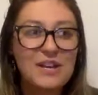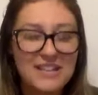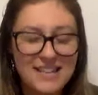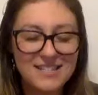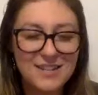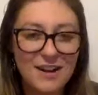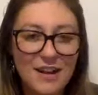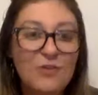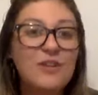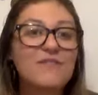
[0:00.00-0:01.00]

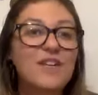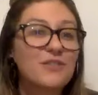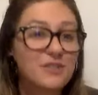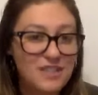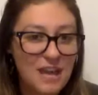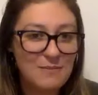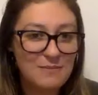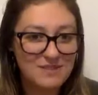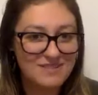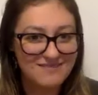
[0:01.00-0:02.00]
necessarily all of the other steps,